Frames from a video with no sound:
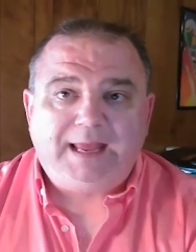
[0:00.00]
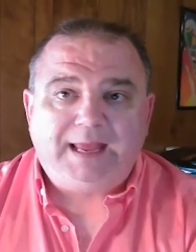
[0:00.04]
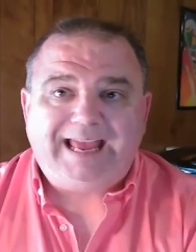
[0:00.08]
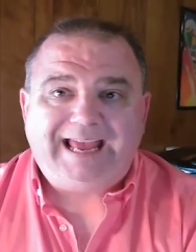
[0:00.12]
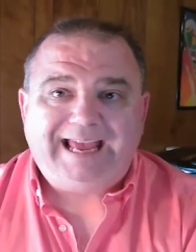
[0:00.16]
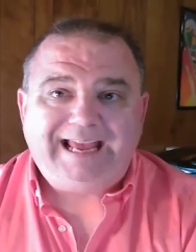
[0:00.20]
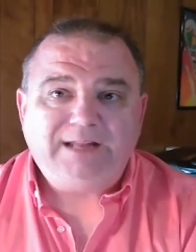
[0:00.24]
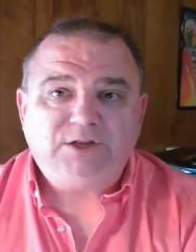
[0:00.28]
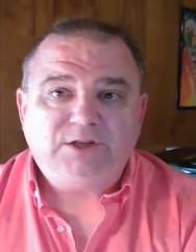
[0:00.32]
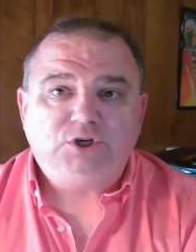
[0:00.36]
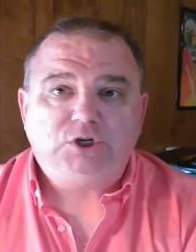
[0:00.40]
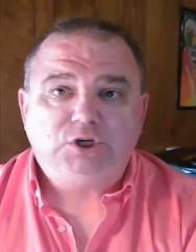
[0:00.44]

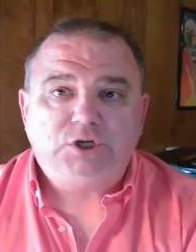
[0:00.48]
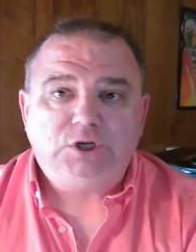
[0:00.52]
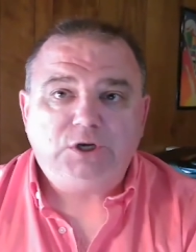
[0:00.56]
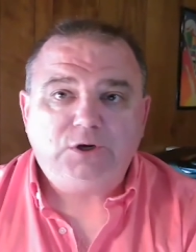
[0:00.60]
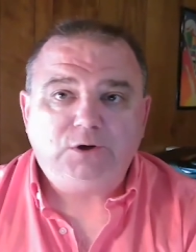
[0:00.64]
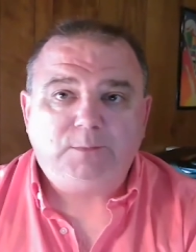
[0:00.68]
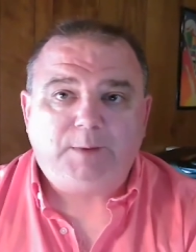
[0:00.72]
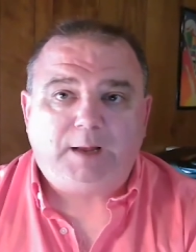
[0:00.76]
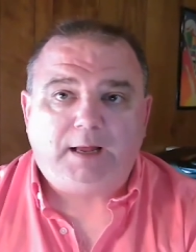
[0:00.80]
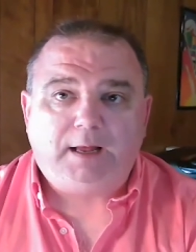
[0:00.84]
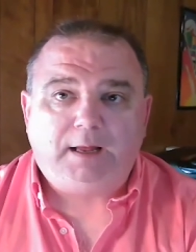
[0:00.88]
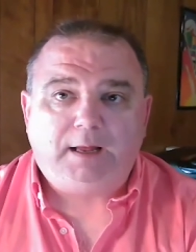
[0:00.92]
Each
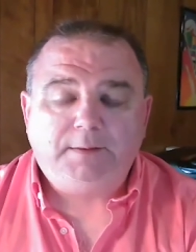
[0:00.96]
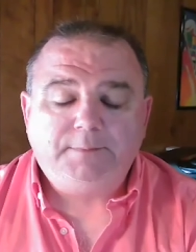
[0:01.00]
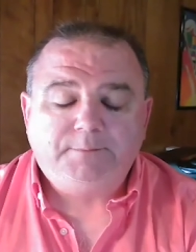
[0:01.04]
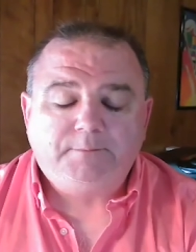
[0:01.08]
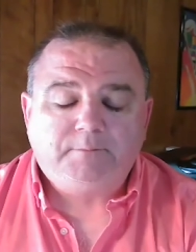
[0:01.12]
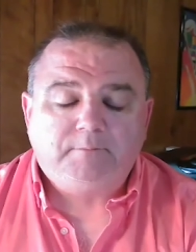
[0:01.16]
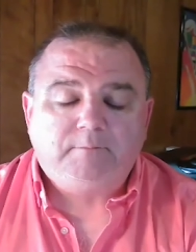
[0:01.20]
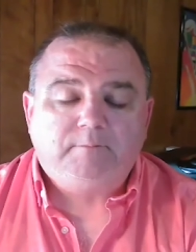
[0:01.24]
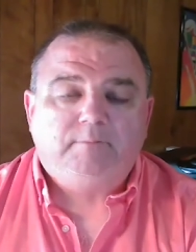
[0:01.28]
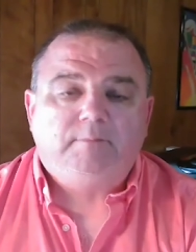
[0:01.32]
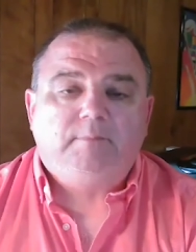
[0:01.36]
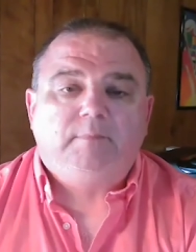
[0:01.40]
tuba
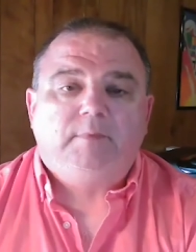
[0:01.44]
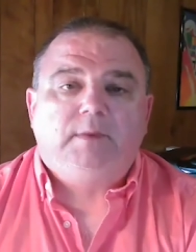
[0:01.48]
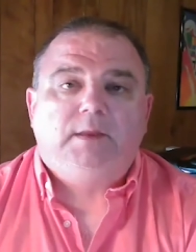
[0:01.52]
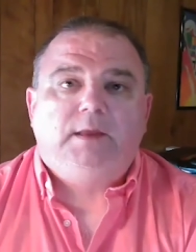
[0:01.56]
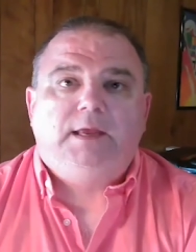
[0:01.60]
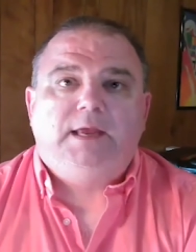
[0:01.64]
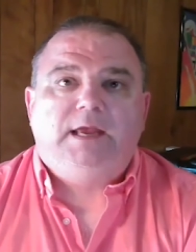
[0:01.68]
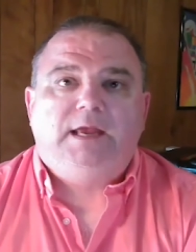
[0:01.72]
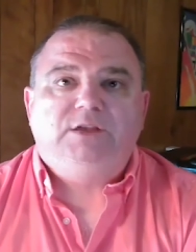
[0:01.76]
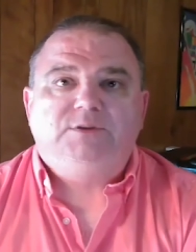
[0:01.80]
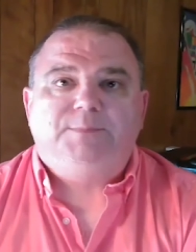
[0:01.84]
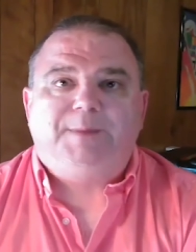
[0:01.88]

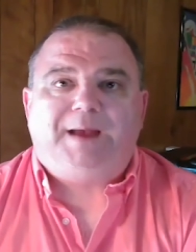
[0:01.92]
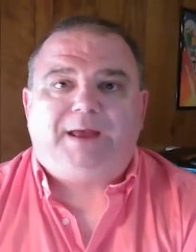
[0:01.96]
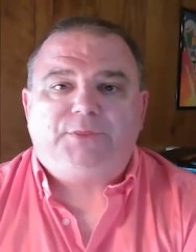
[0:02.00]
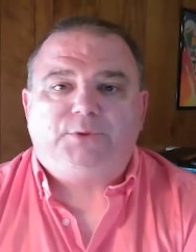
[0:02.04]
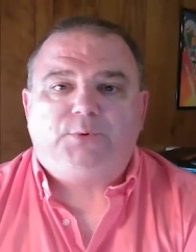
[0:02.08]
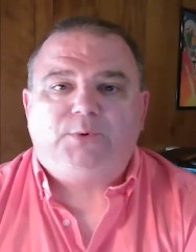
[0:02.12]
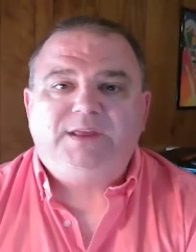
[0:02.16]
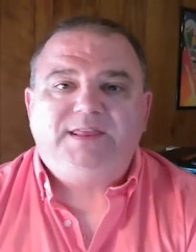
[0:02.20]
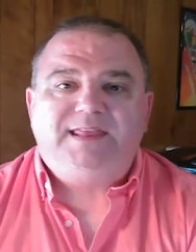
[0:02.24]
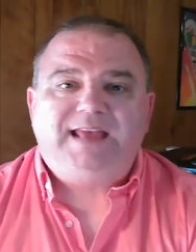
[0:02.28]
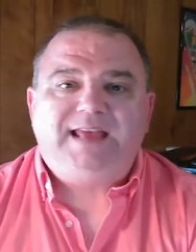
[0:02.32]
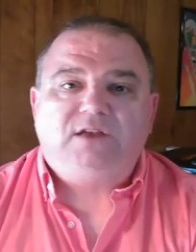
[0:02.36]
is about
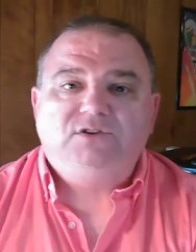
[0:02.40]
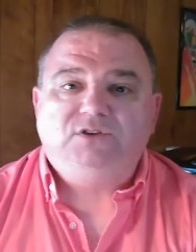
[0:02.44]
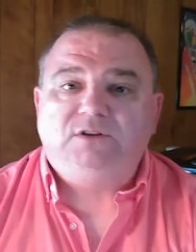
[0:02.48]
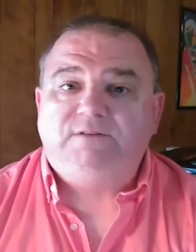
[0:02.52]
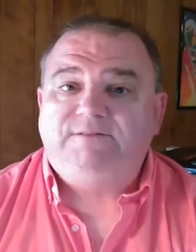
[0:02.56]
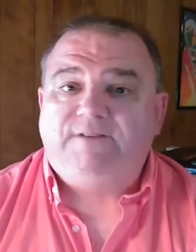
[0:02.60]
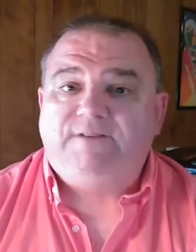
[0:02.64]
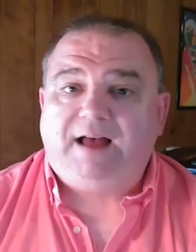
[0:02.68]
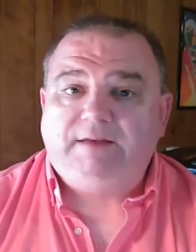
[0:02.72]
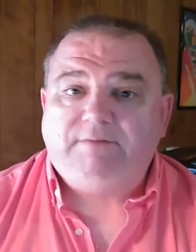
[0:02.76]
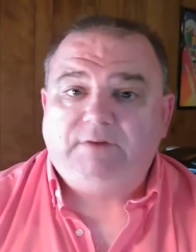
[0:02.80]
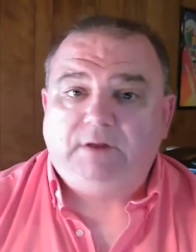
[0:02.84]

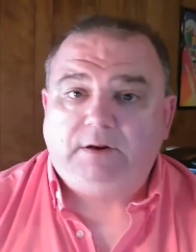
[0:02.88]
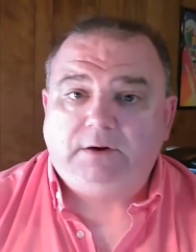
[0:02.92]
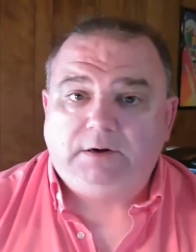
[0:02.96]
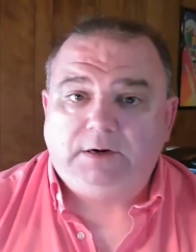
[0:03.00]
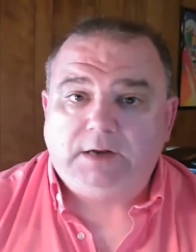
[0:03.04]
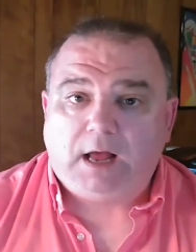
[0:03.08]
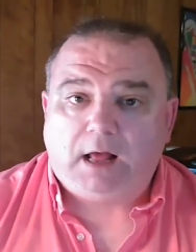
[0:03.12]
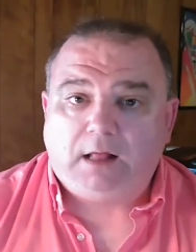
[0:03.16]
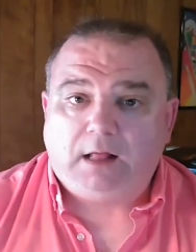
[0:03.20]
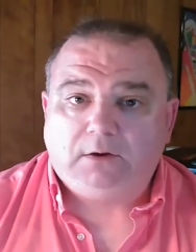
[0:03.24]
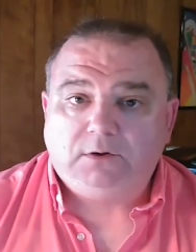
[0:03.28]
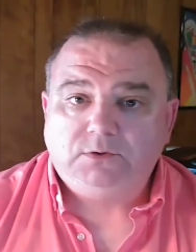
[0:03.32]

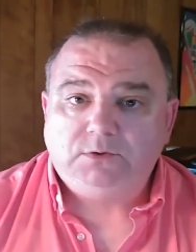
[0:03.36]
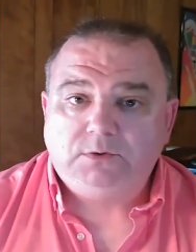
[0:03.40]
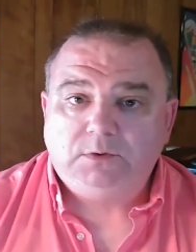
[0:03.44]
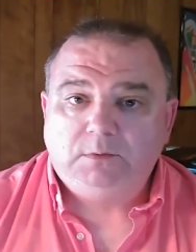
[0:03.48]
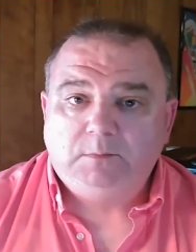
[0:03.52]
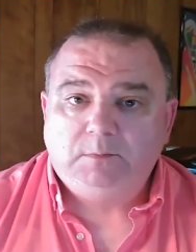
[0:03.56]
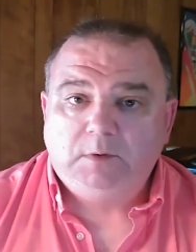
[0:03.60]
$3,500.